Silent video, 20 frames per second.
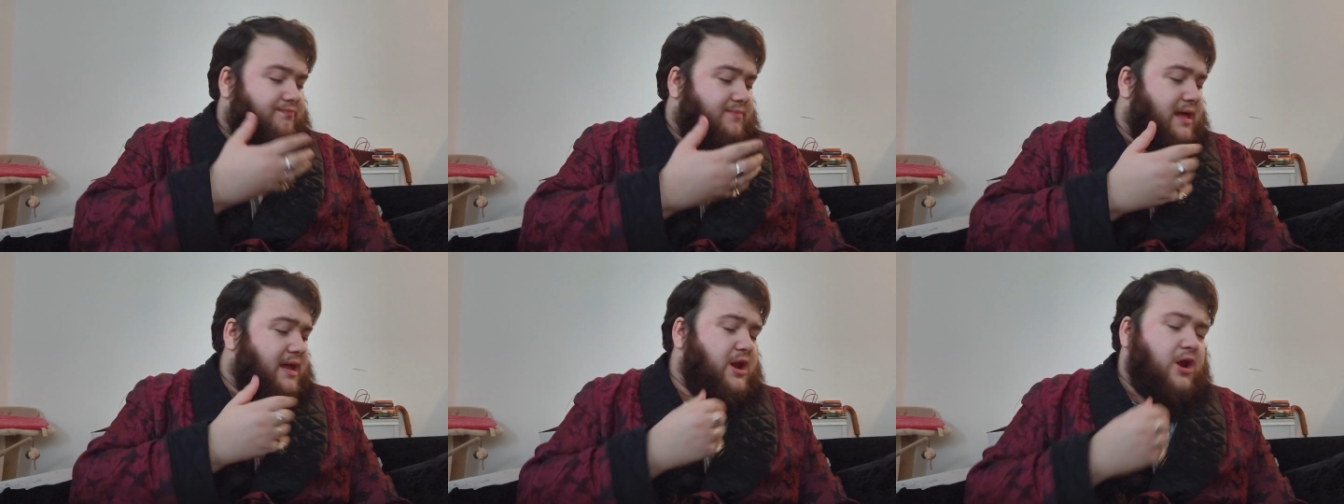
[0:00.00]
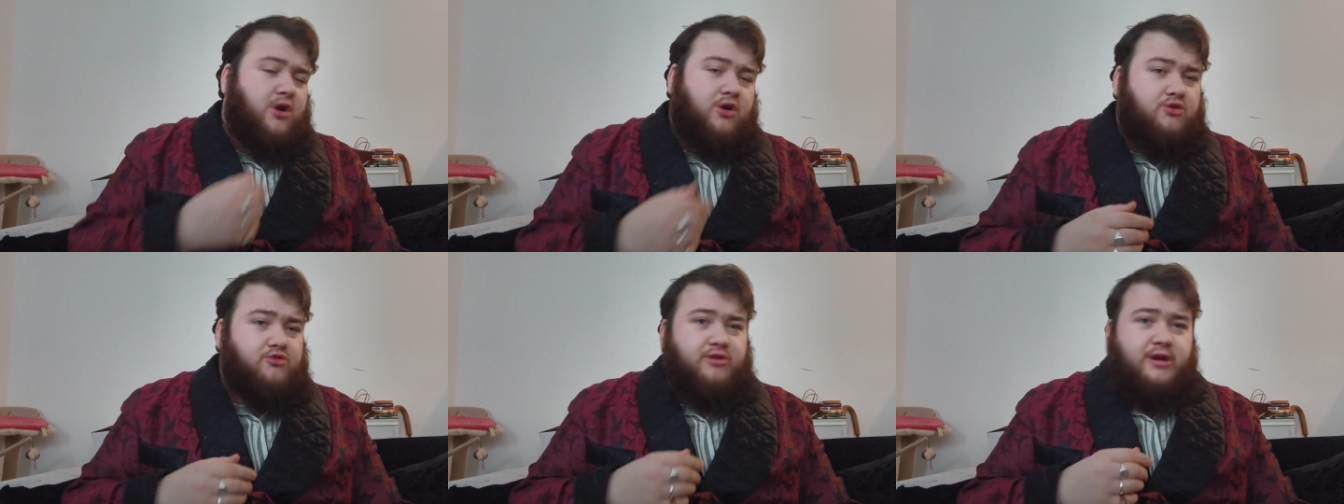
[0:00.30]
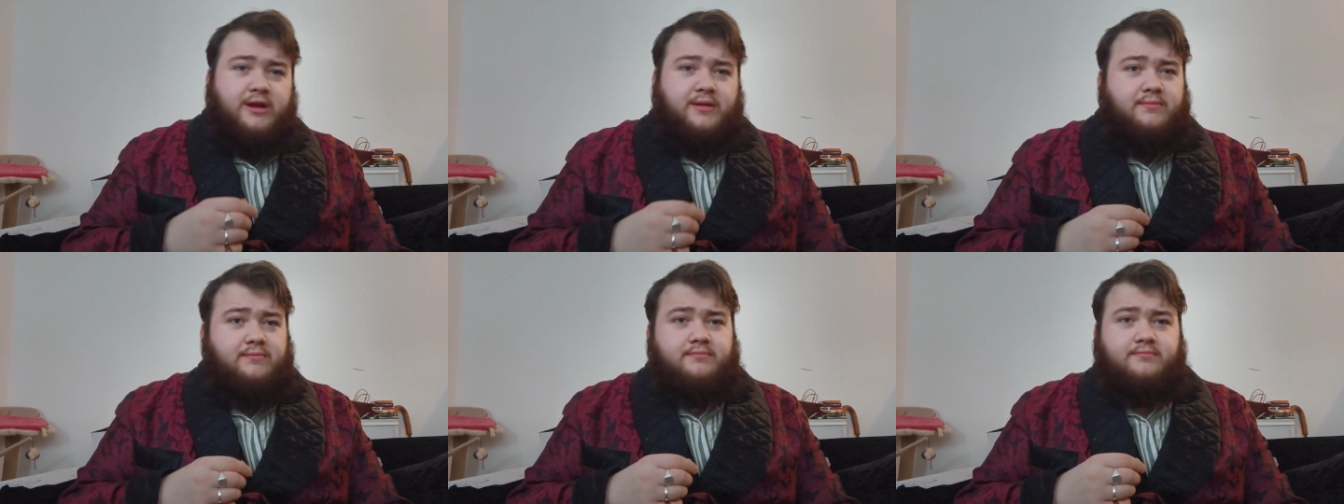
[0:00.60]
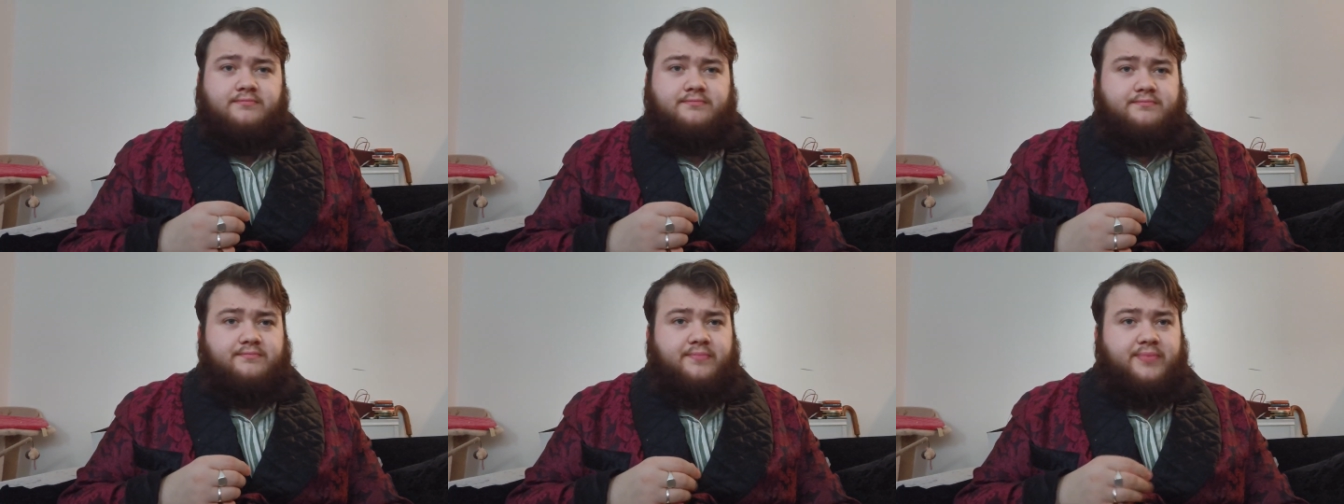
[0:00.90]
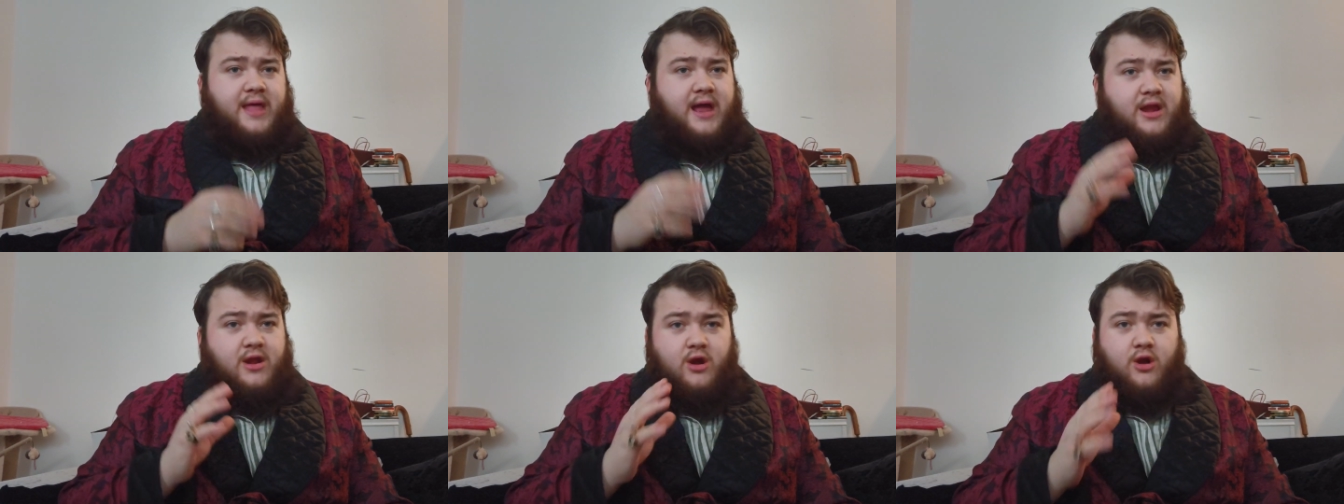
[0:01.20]
They're not great.
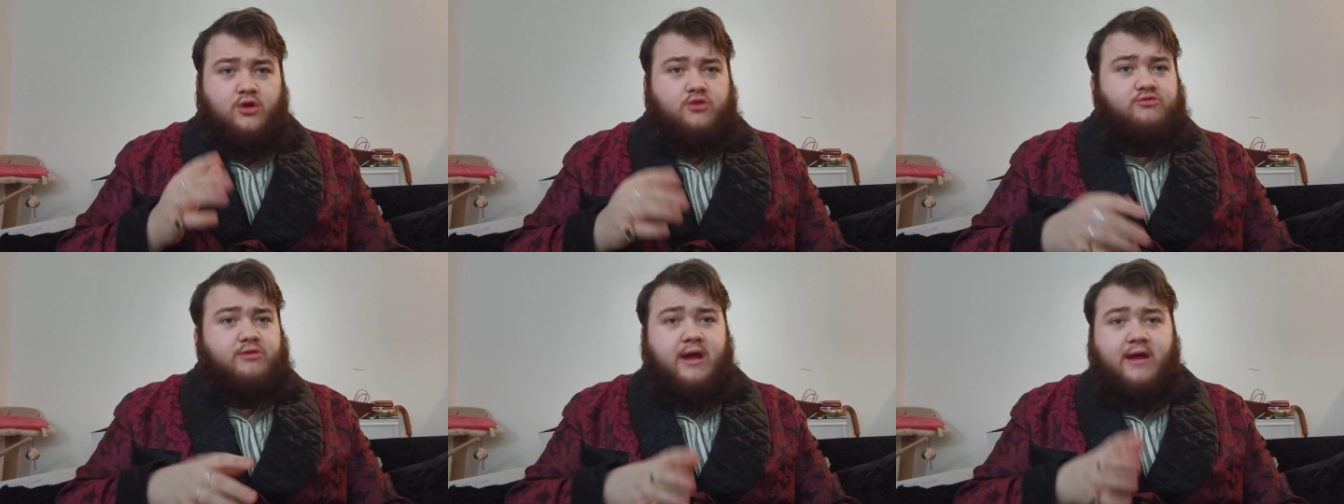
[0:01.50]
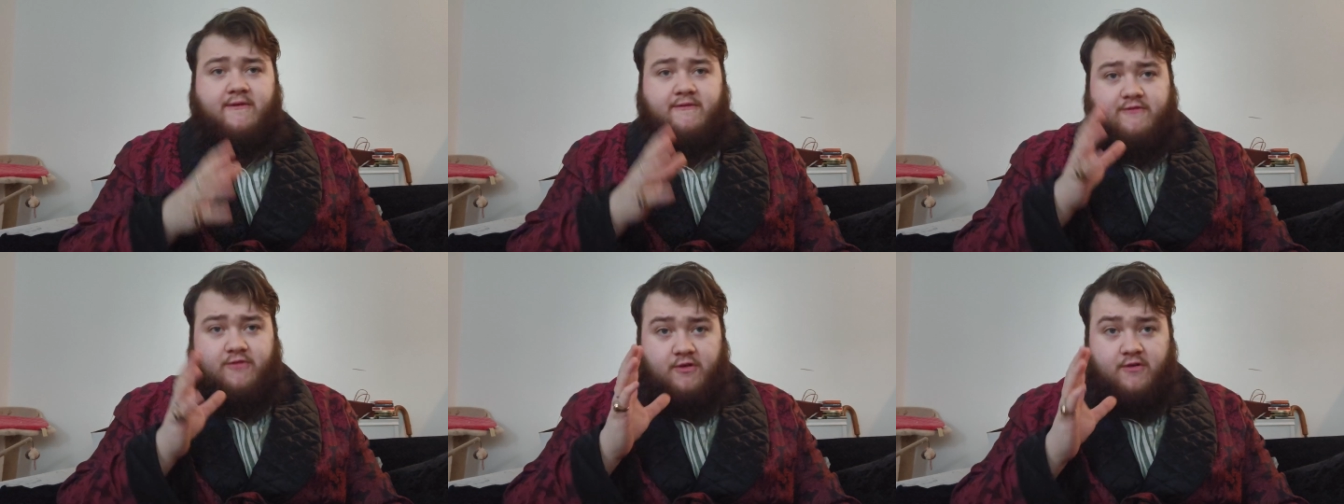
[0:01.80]
They're not great